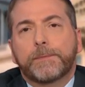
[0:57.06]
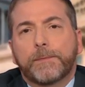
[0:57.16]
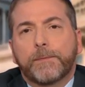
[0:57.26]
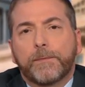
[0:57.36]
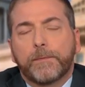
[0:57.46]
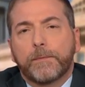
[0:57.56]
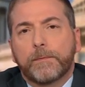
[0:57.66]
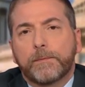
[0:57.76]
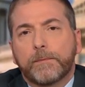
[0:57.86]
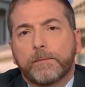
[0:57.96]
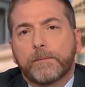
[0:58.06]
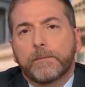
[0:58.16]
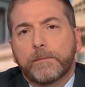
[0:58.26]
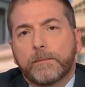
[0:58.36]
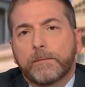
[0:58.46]

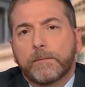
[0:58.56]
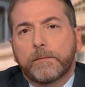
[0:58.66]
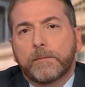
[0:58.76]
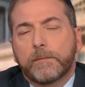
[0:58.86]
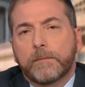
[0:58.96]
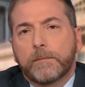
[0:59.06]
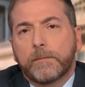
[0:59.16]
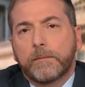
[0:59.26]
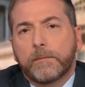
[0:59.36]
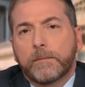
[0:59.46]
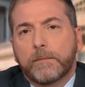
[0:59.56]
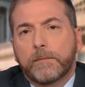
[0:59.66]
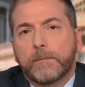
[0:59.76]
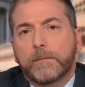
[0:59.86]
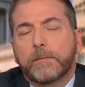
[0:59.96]

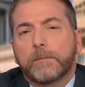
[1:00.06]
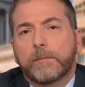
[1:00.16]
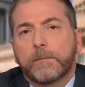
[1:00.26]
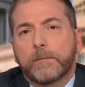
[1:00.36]
[no speech]